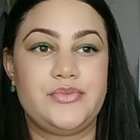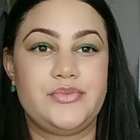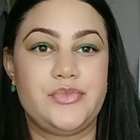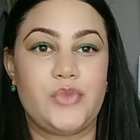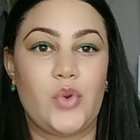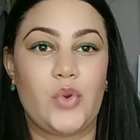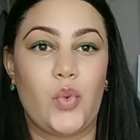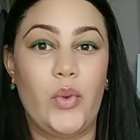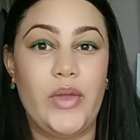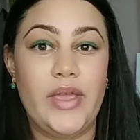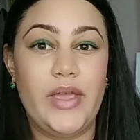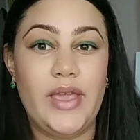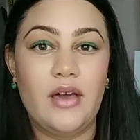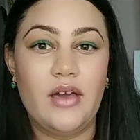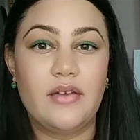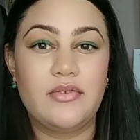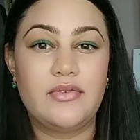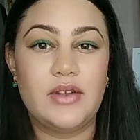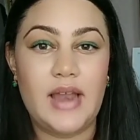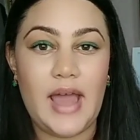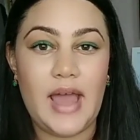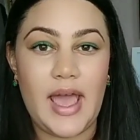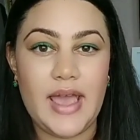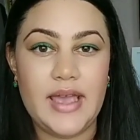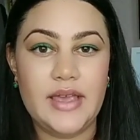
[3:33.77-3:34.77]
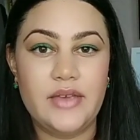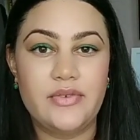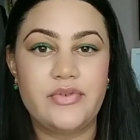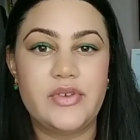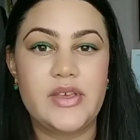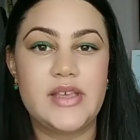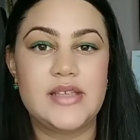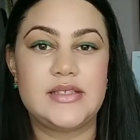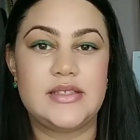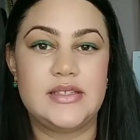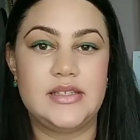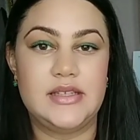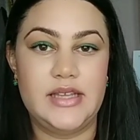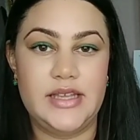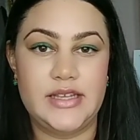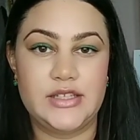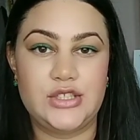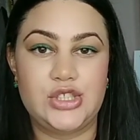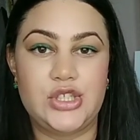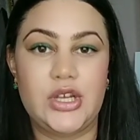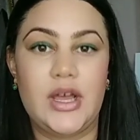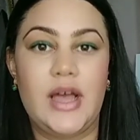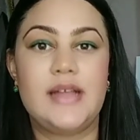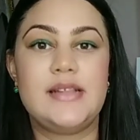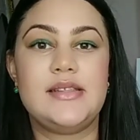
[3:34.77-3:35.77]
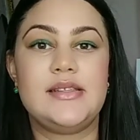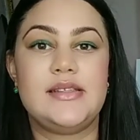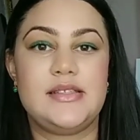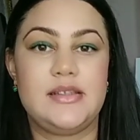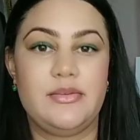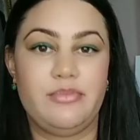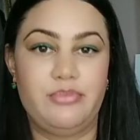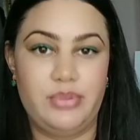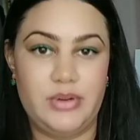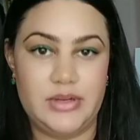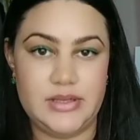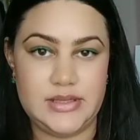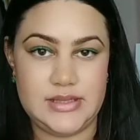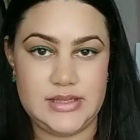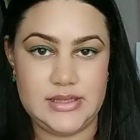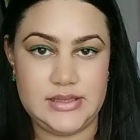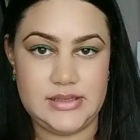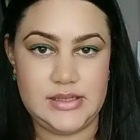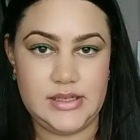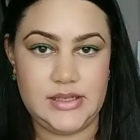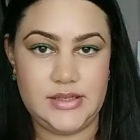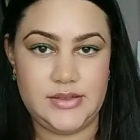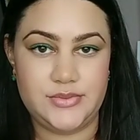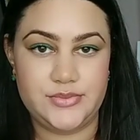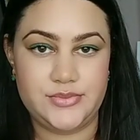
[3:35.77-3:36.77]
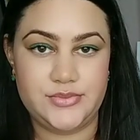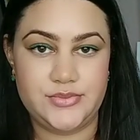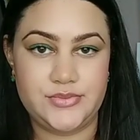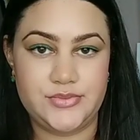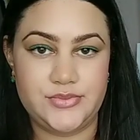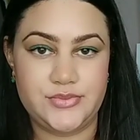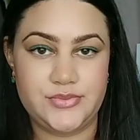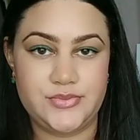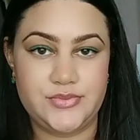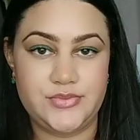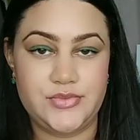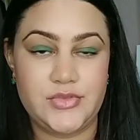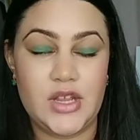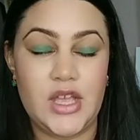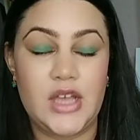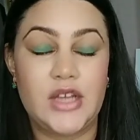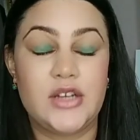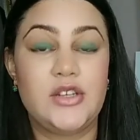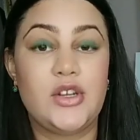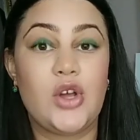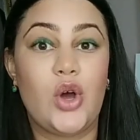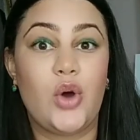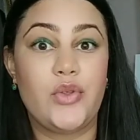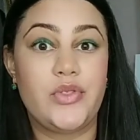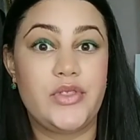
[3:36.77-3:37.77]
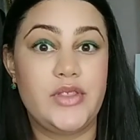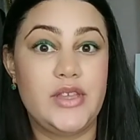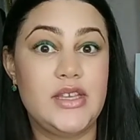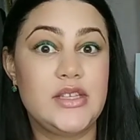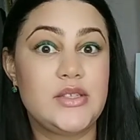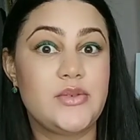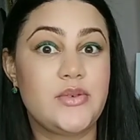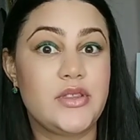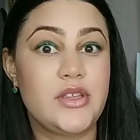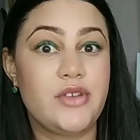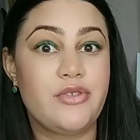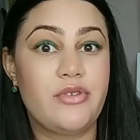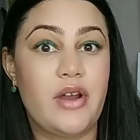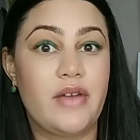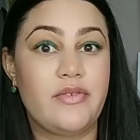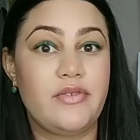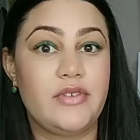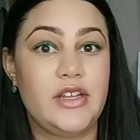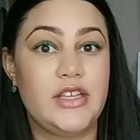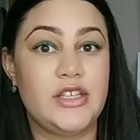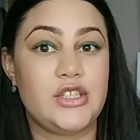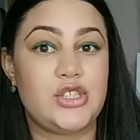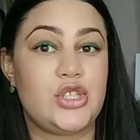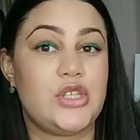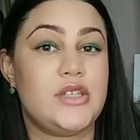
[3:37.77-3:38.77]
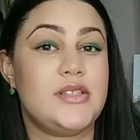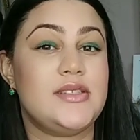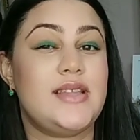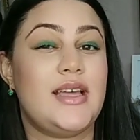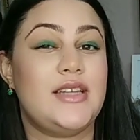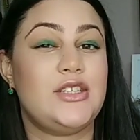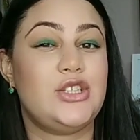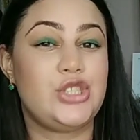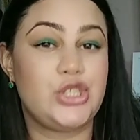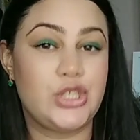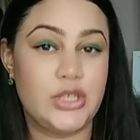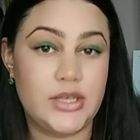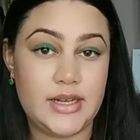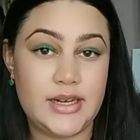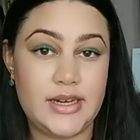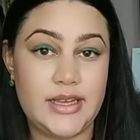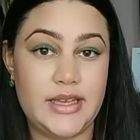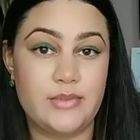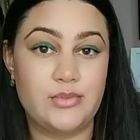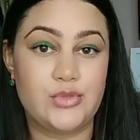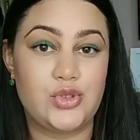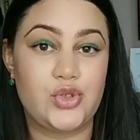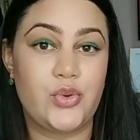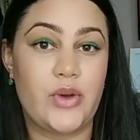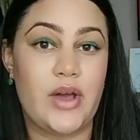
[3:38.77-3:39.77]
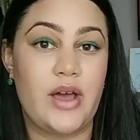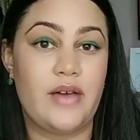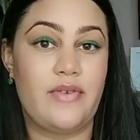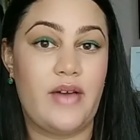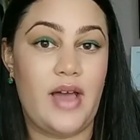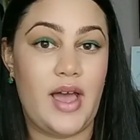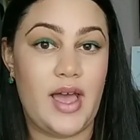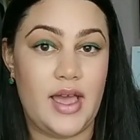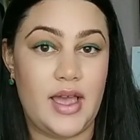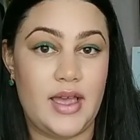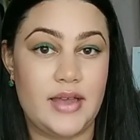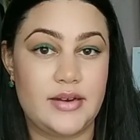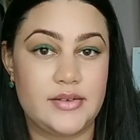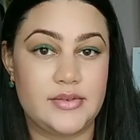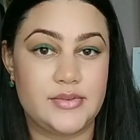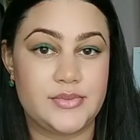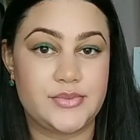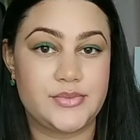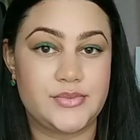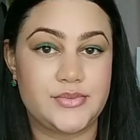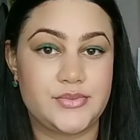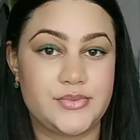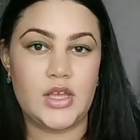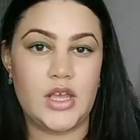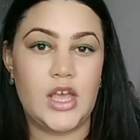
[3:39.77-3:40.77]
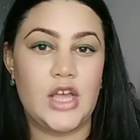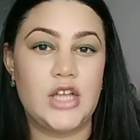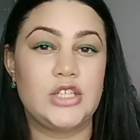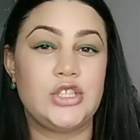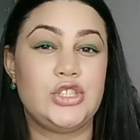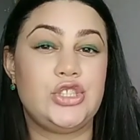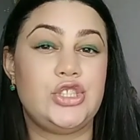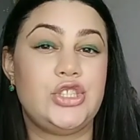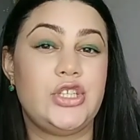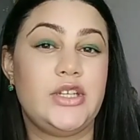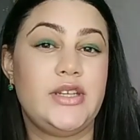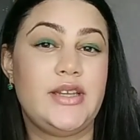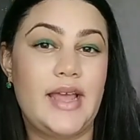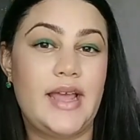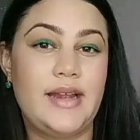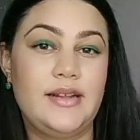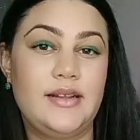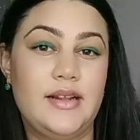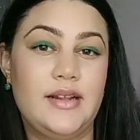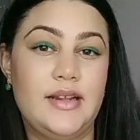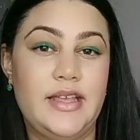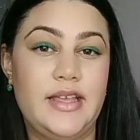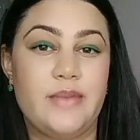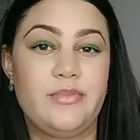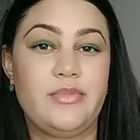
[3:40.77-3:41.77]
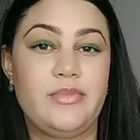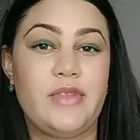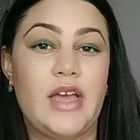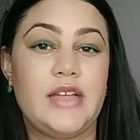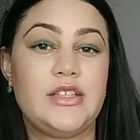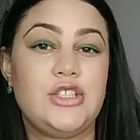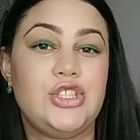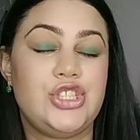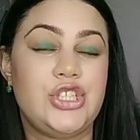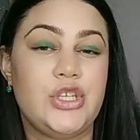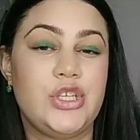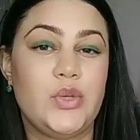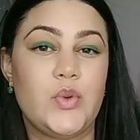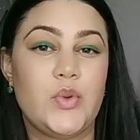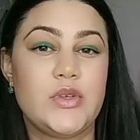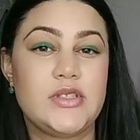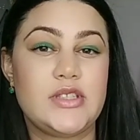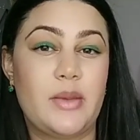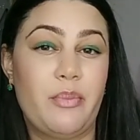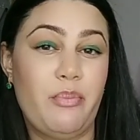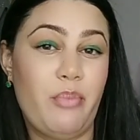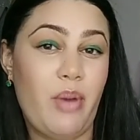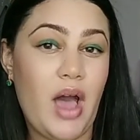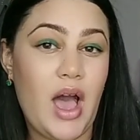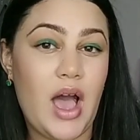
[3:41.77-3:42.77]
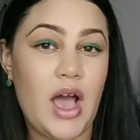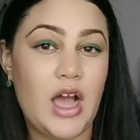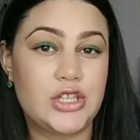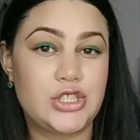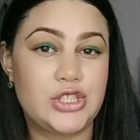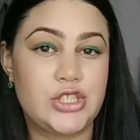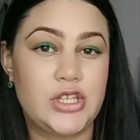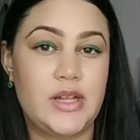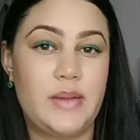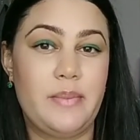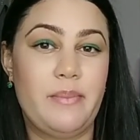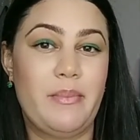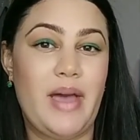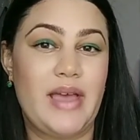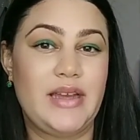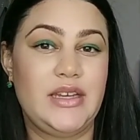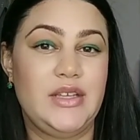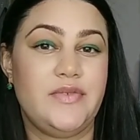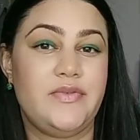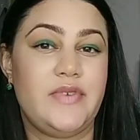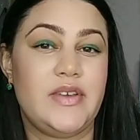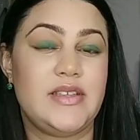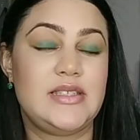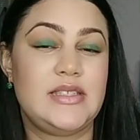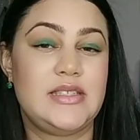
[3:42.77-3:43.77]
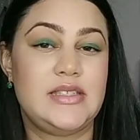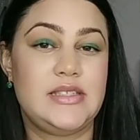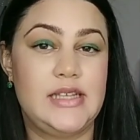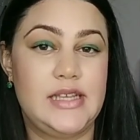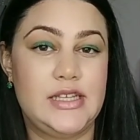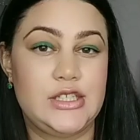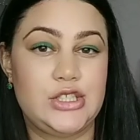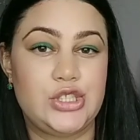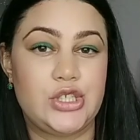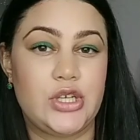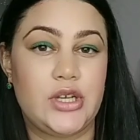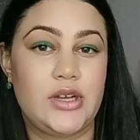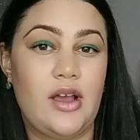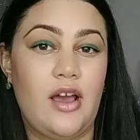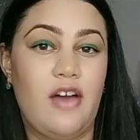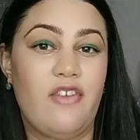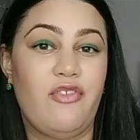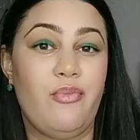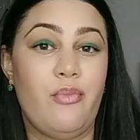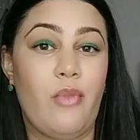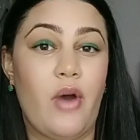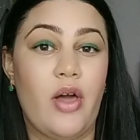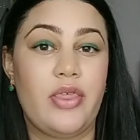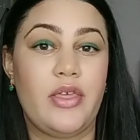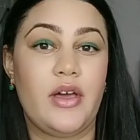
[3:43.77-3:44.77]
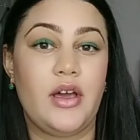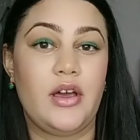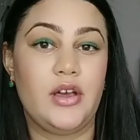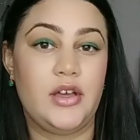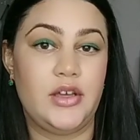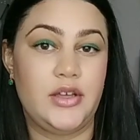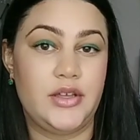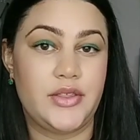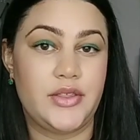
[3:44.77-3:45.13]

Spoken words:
way of life is nature and simplicity. Now, these were the revelations that she claimed to have had. Jeanette claimed that she was a partial manifestation of Mother Earth,